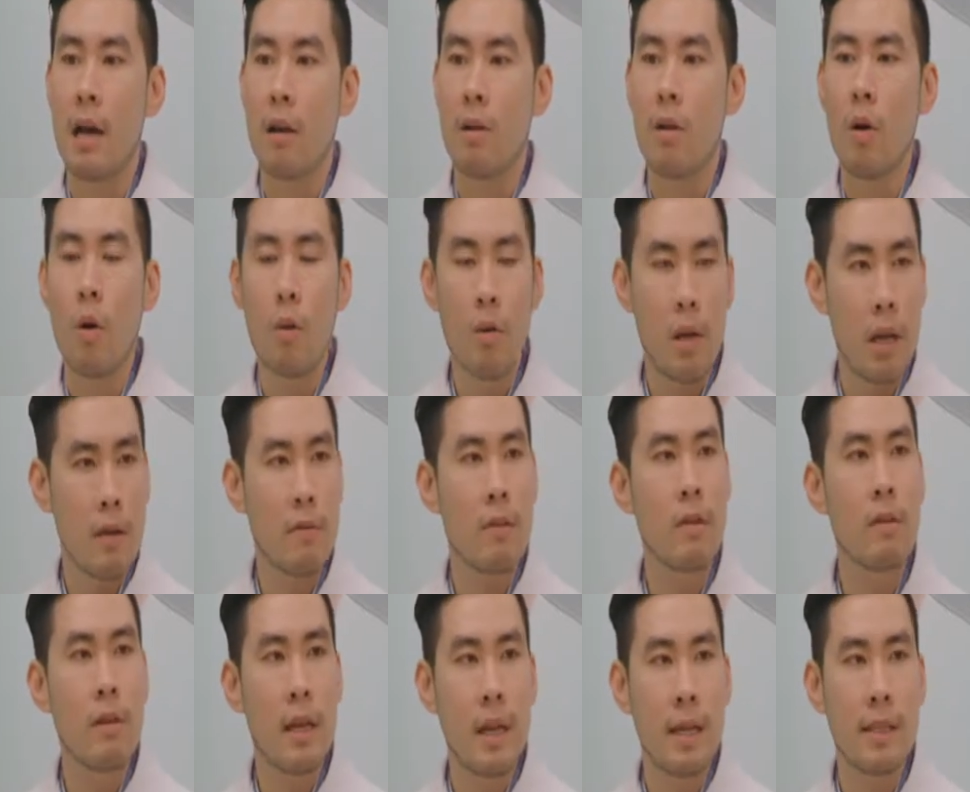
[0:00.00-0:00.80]

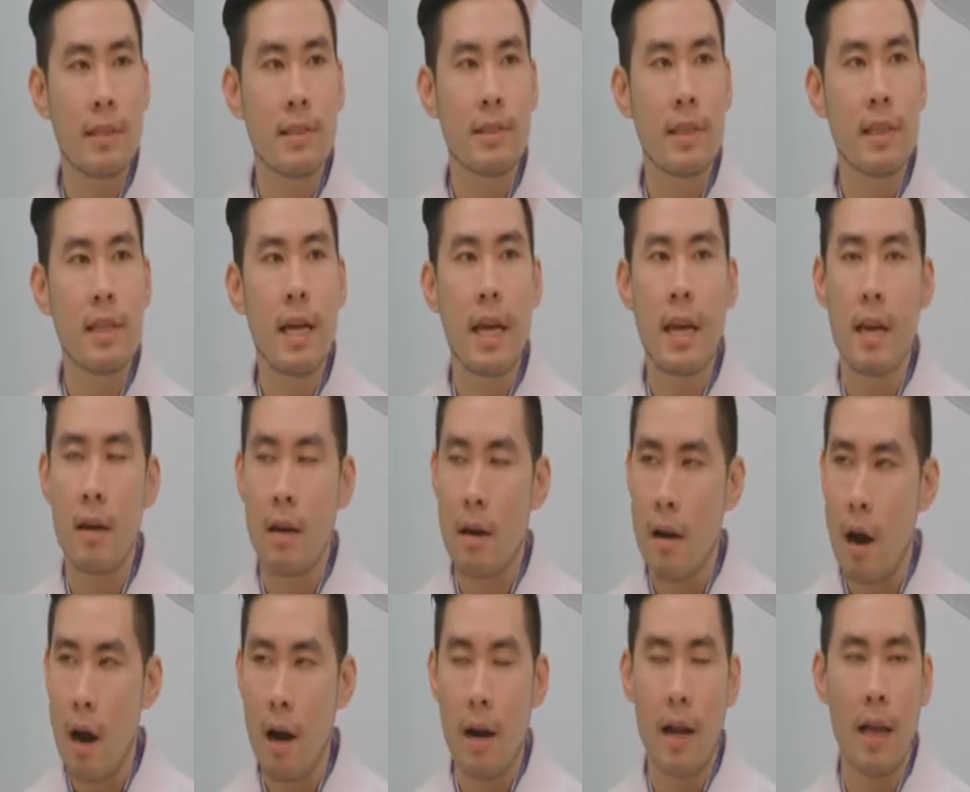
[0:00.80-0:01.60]
low-level laser and
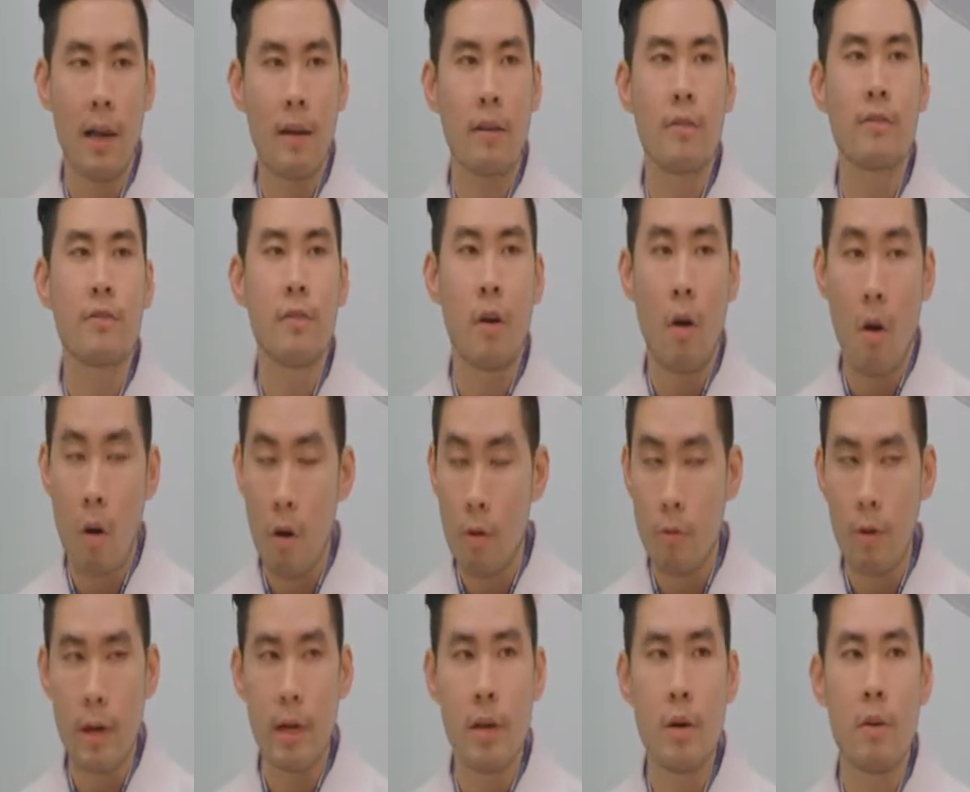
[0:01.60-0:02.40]
RF
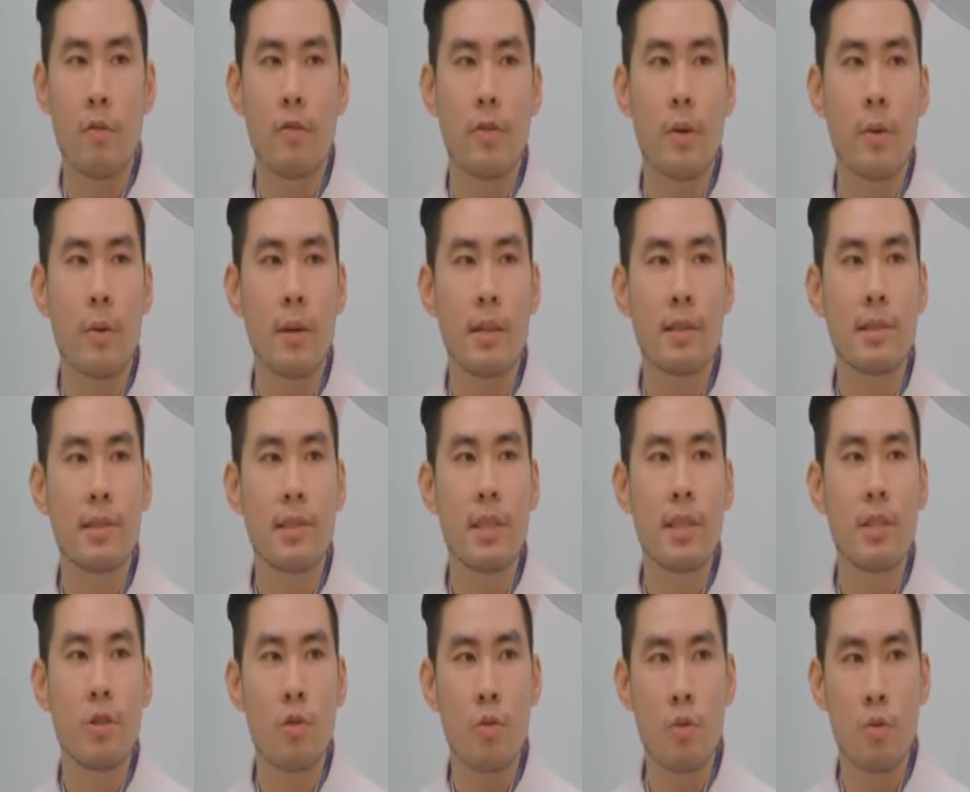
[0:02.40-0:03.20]
or radio
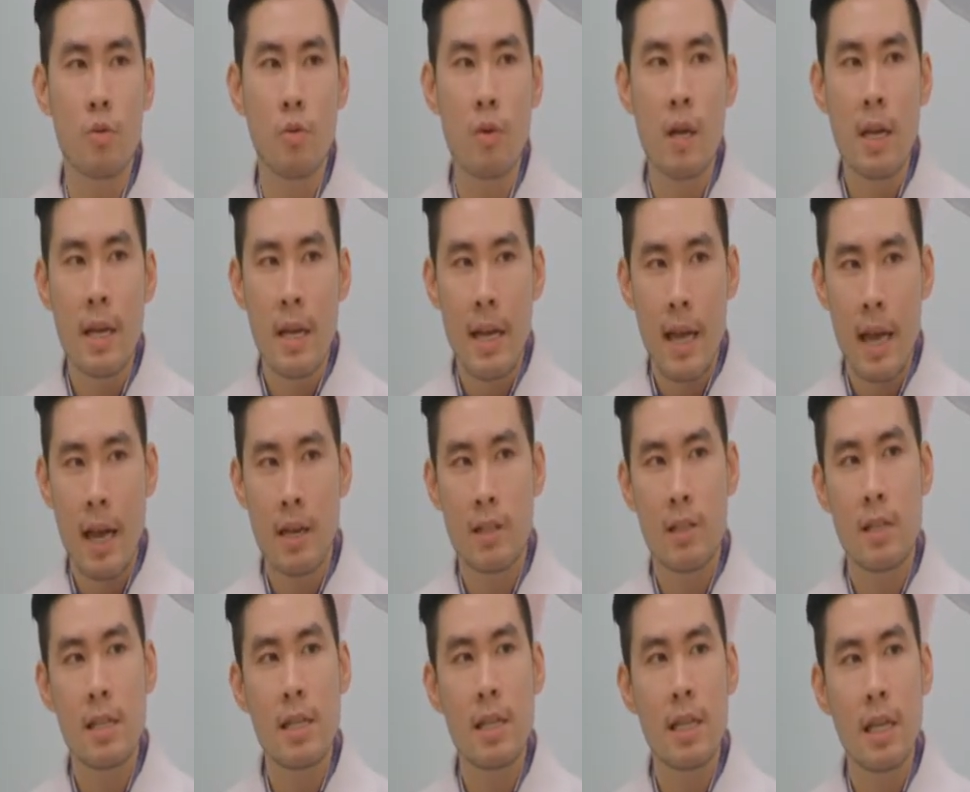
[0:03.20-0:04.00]
frequency to
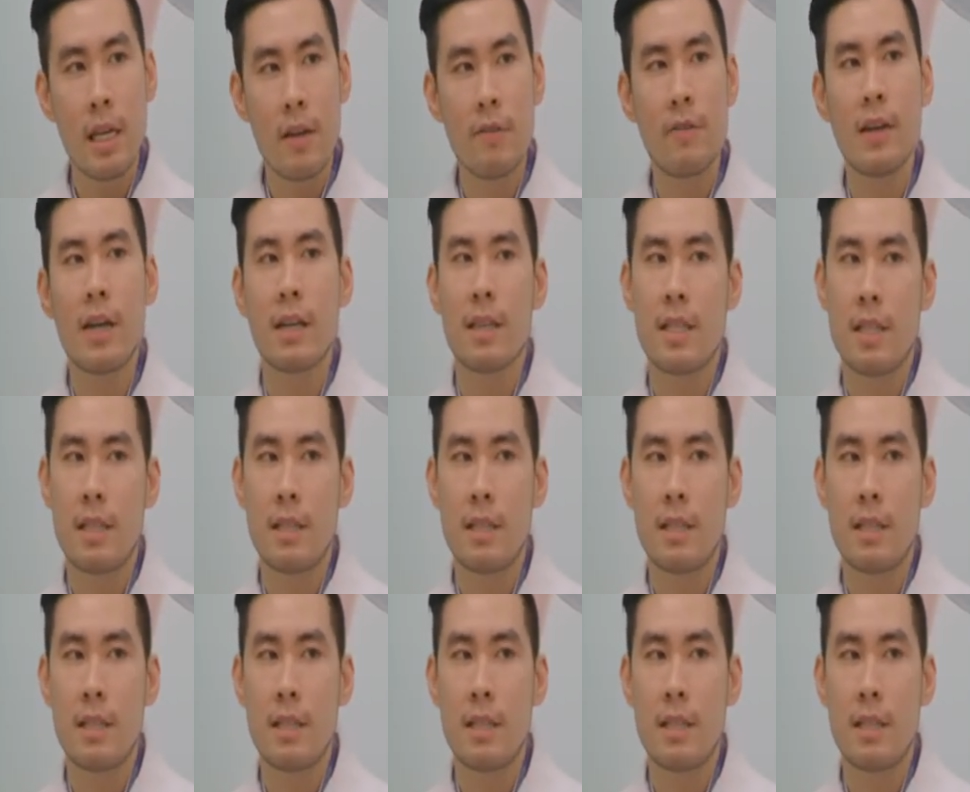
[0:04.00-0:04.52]
actually give a